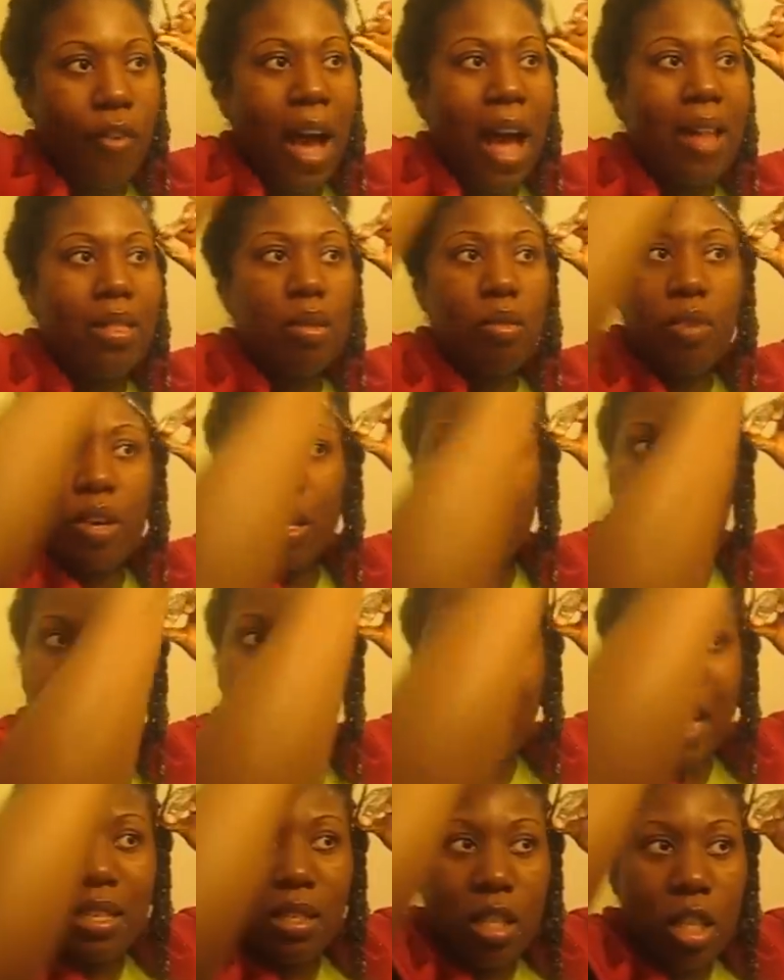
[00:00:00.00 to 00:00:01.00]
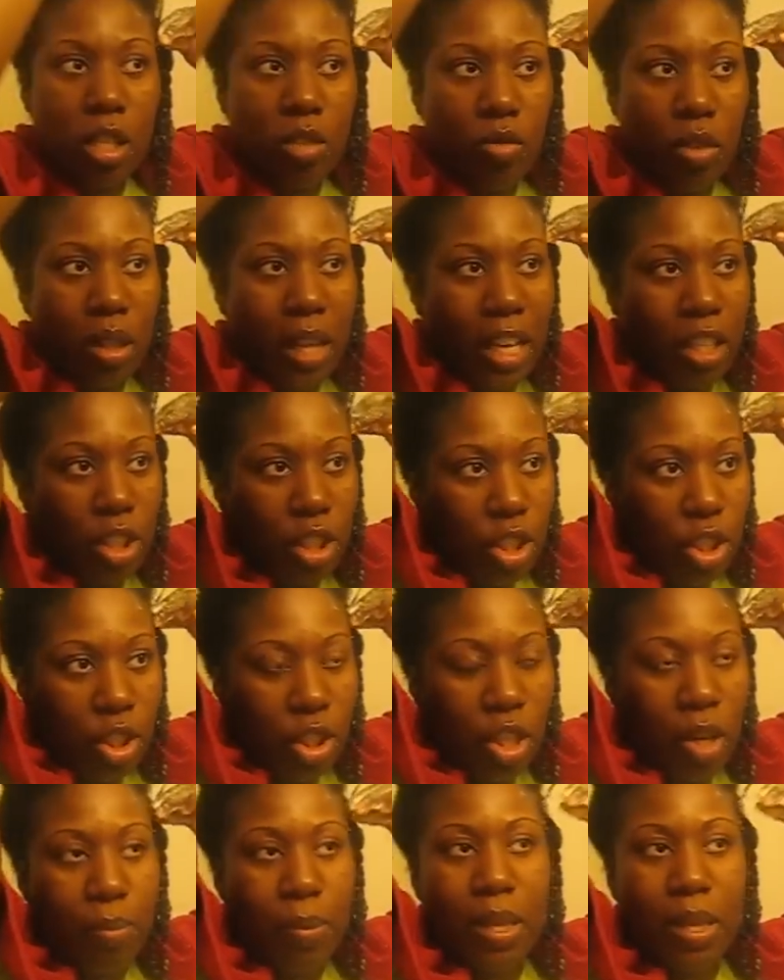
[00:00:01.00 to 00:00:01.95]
finally realize this relationship